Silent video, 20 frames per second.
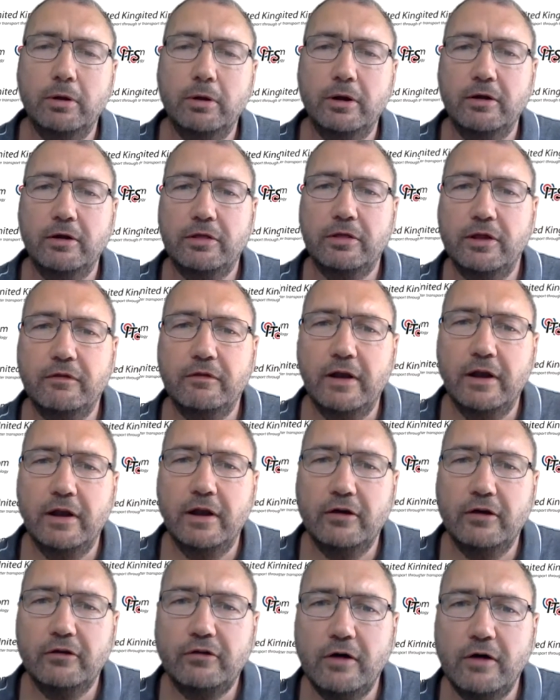And I think the
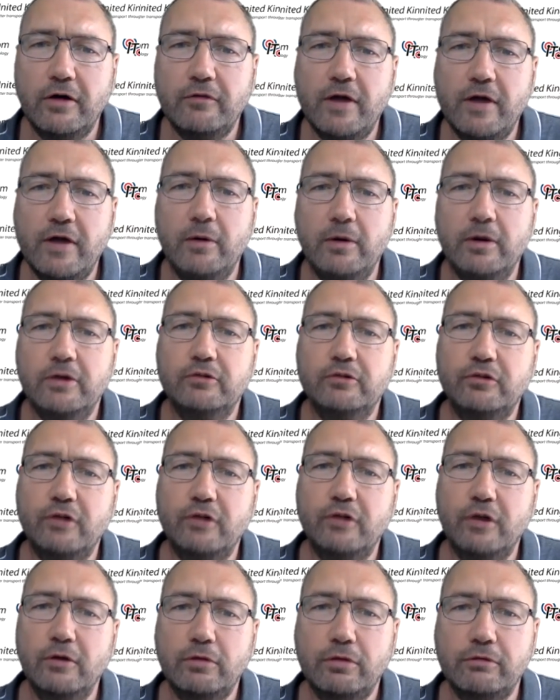last half hour has
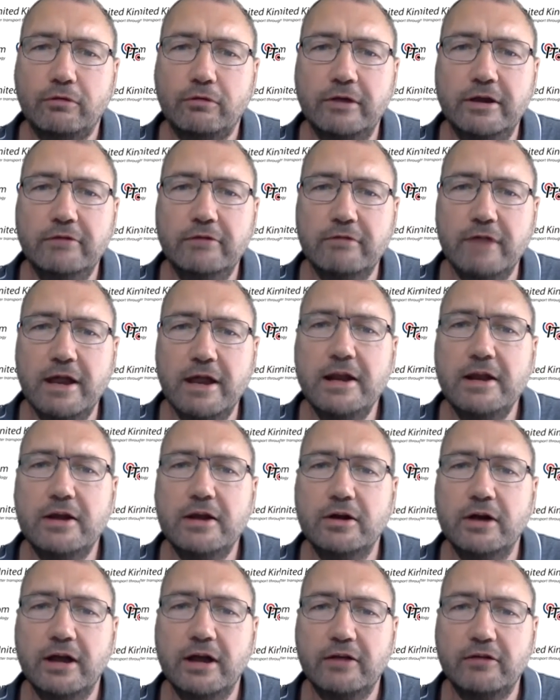shown 3 really
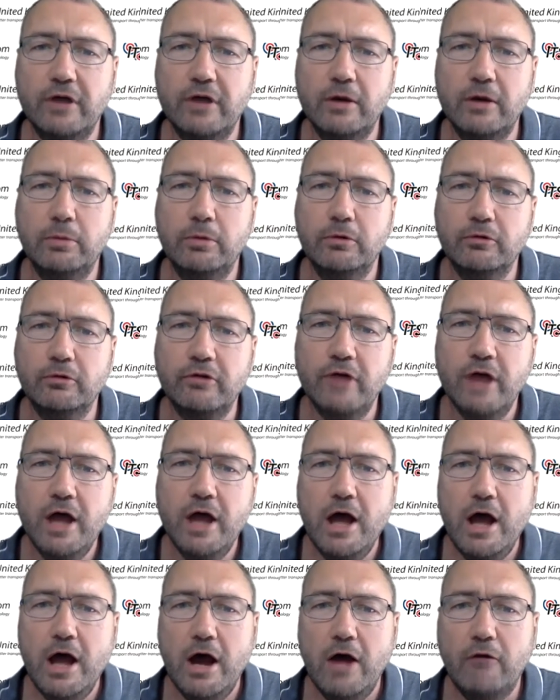good examples
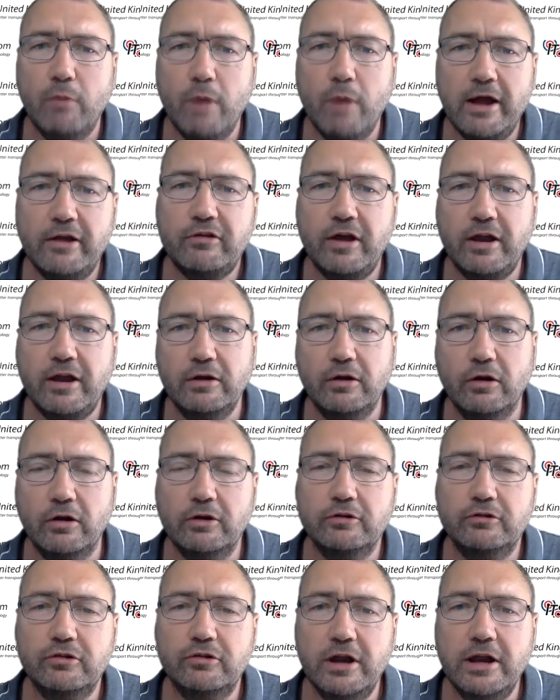of where
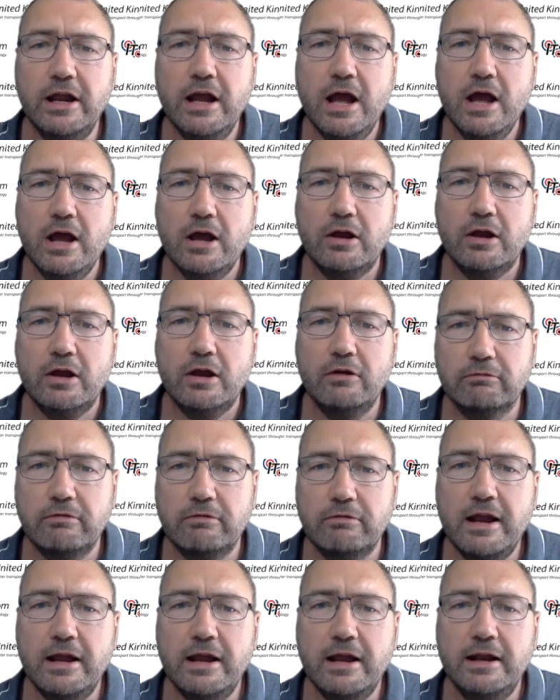technology can
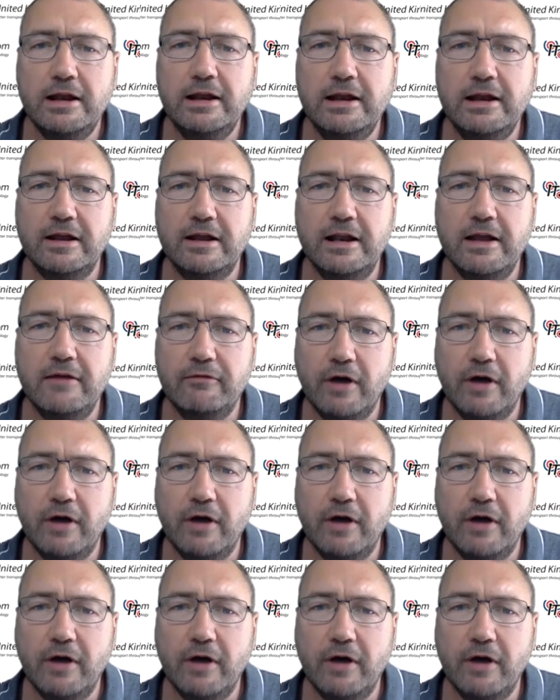really
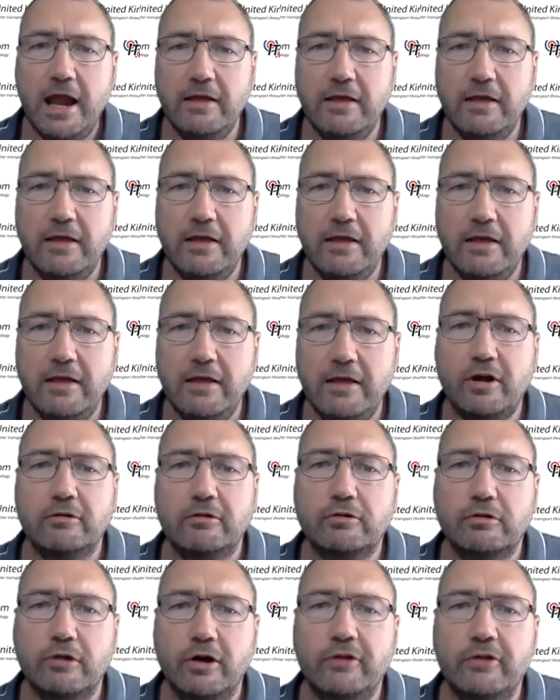deliver in this
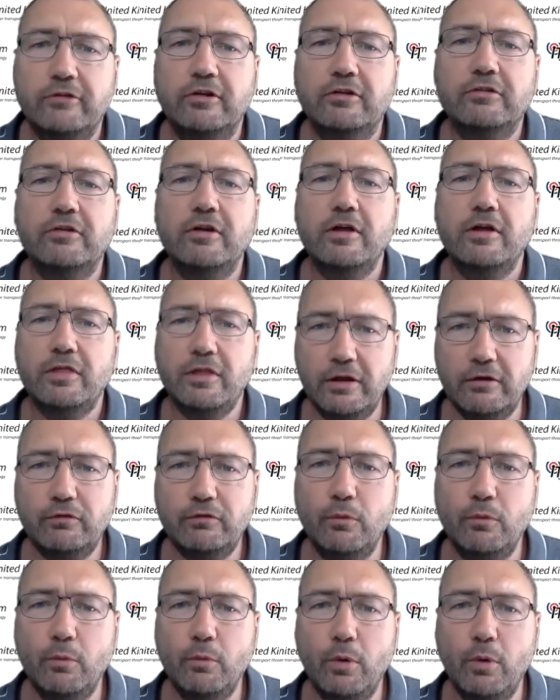current crisis.
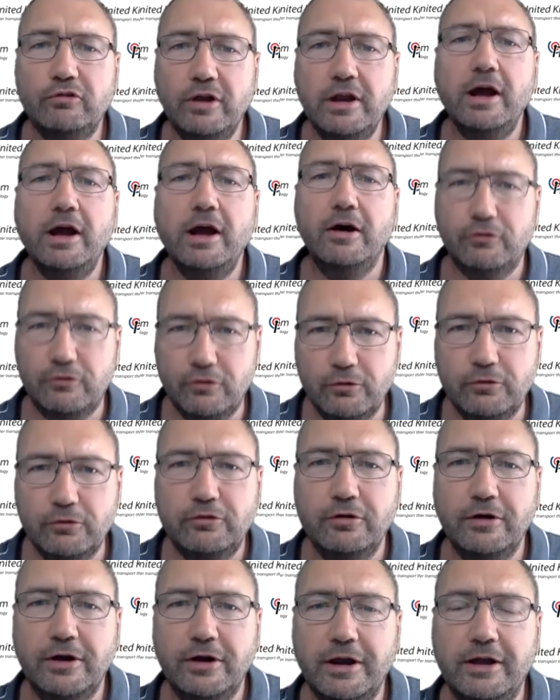Thanks for watching. I'll talk
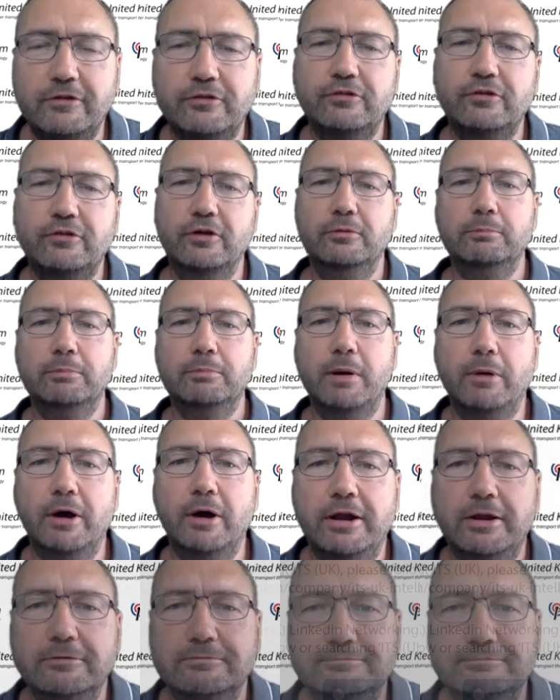to you again soon. Bye-bye.